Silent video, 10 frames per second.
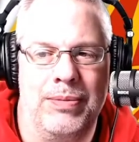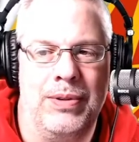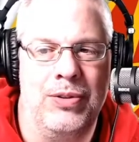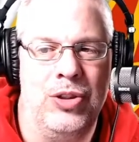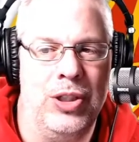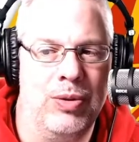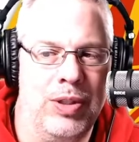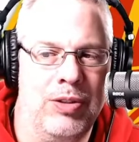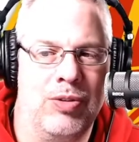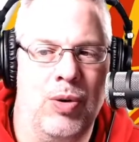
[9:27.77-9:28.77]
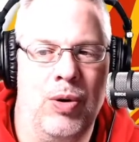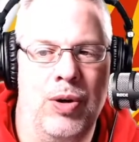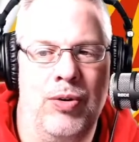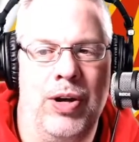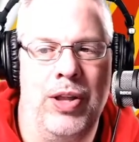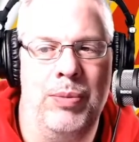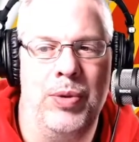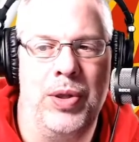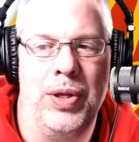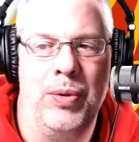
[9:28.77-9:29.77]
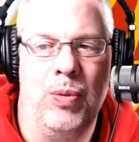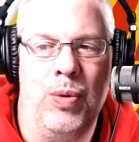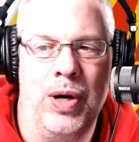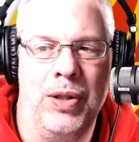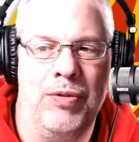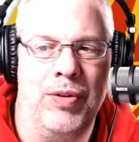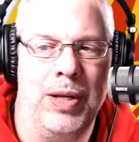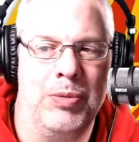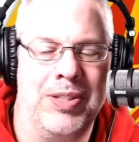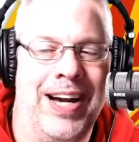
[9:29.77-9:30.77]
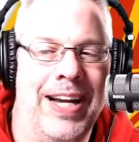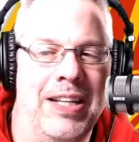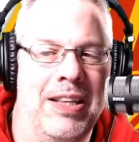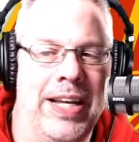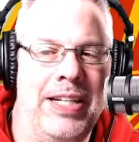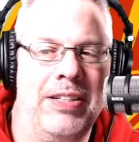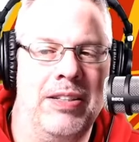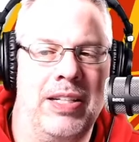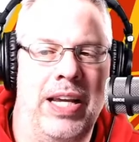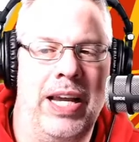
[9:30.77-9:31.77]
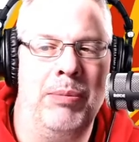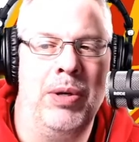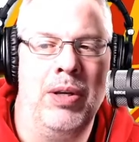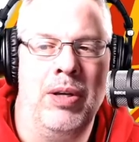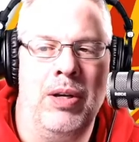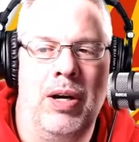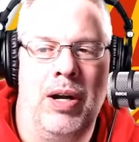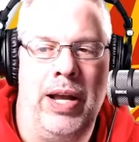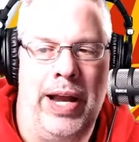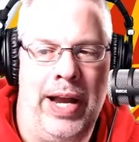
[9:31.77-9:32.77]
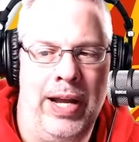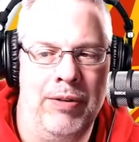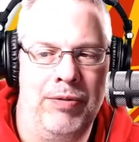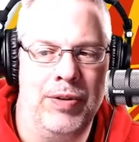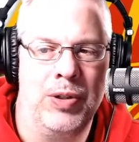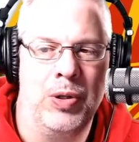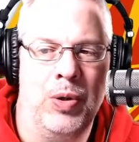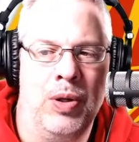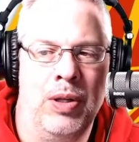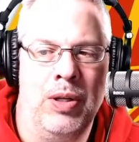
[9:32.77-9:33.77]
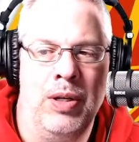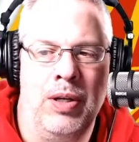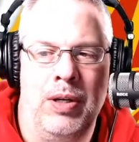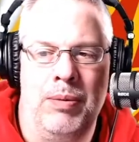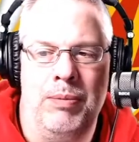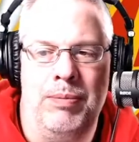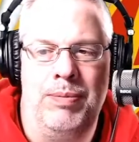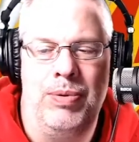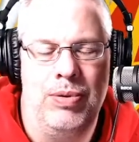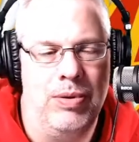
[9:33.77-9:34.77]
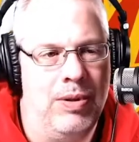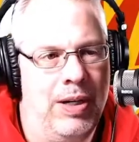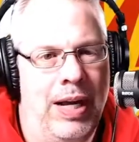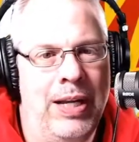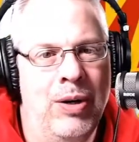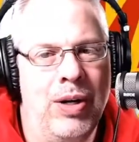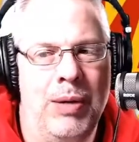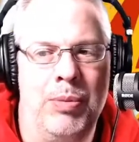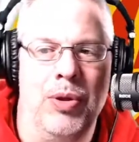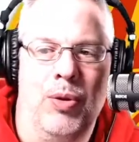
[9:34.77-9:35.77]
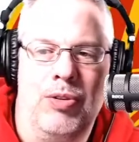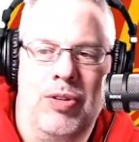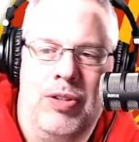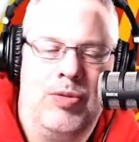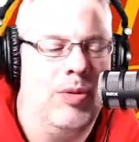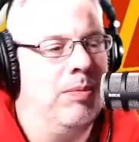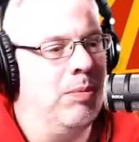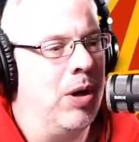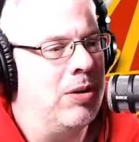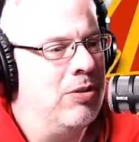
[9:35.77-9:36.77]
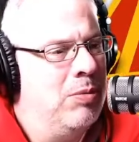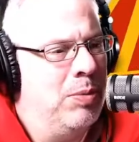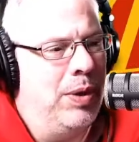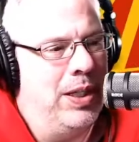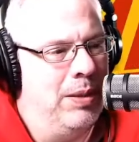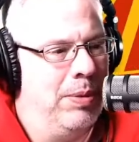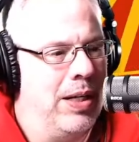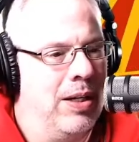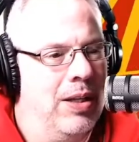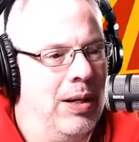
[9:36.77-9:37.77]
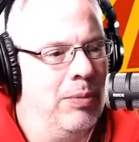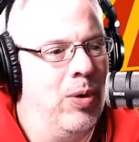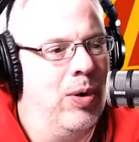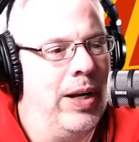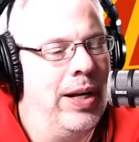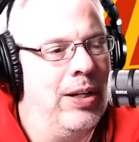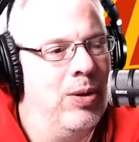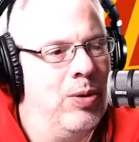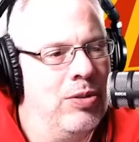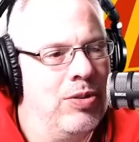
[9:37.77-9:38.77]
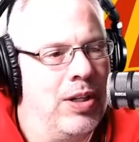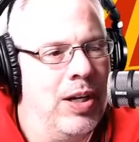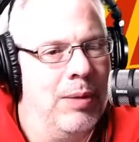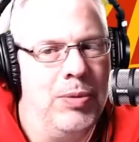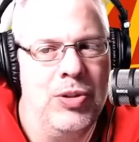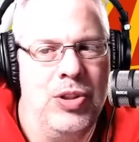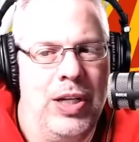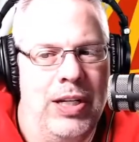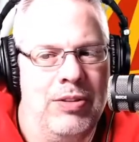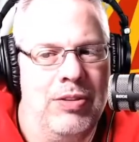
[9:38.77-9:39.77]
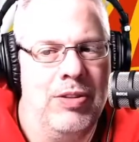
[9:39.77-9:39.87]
Gio did score and draw them within 1. The Flames tie it late in the game on a Hanifin goal. A couple notes on this one. Markstrom's playing the puck a lot more, and I noticed a couple chances.